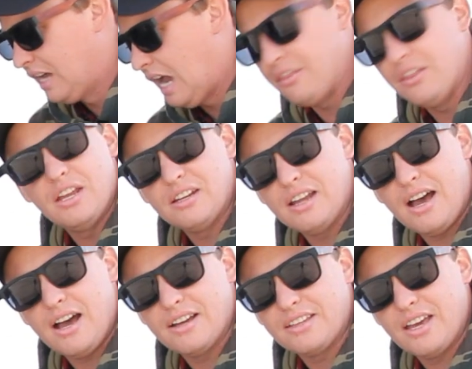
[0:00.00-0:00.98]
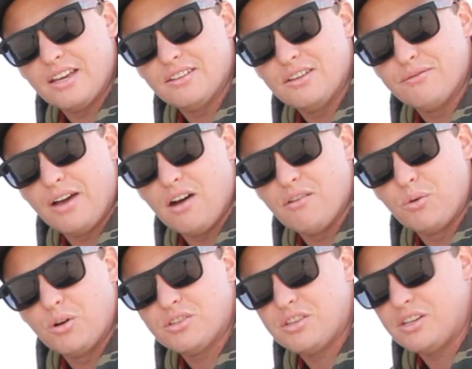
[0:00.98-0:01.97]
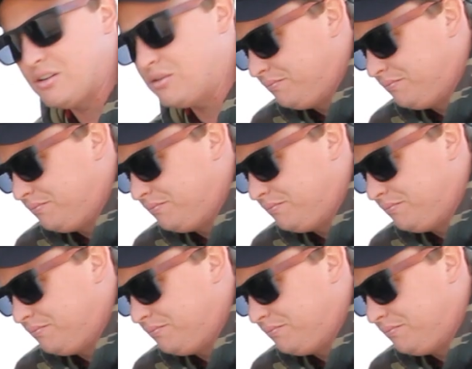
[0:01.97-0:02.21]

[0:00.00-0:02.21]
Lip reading: and then yeah, your valve won't seal